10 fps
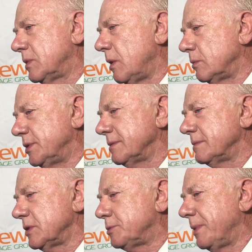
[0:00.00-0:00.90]

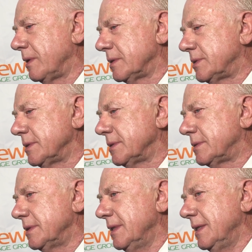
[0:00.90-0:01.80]
coaching
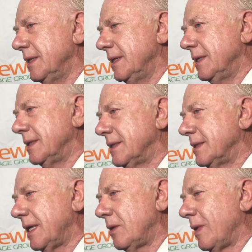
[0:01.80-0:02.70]
experiences.
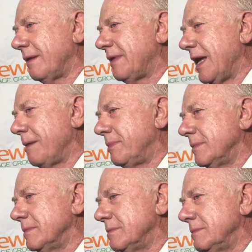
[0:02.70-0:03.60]
They don't have to have
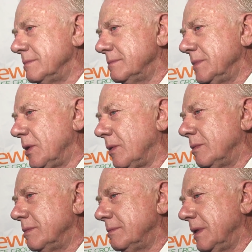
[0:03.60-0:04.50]
them,
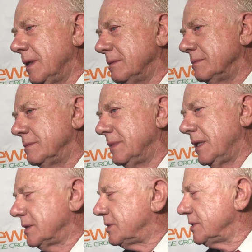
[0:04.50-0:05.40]
in
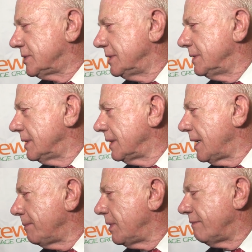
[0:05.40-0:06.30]
the SEC. They can
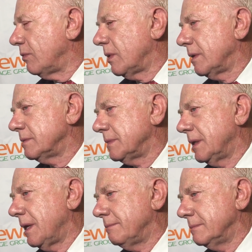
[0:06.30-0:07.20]
have them everywhere.
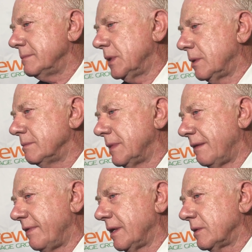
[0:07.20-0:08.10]

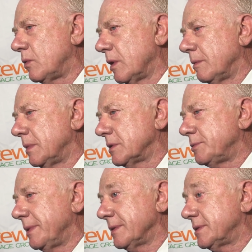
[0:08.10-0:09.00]
I've had incredible
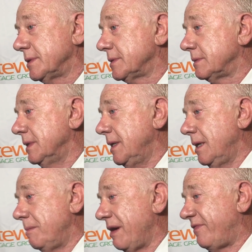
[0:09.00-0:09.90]
experiences.
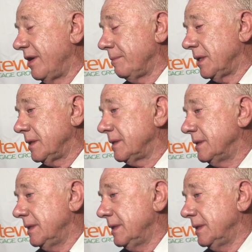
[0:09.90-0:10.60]
My family,